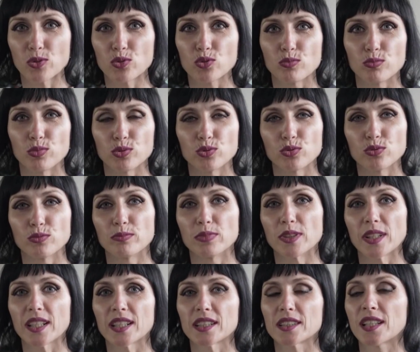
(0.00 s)
when they grow up, they'll
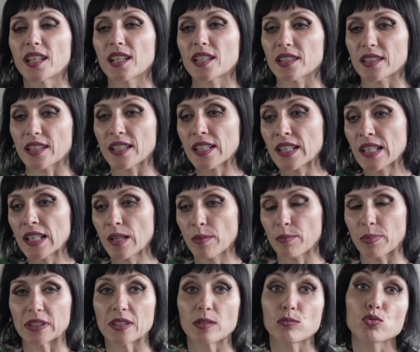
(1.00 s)
be thankful
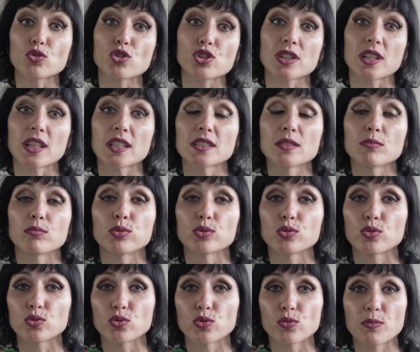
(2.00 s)
because they'll have more
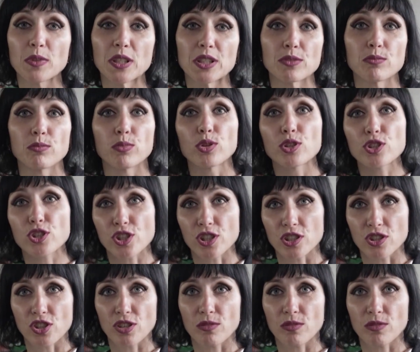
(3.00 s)
skills than others.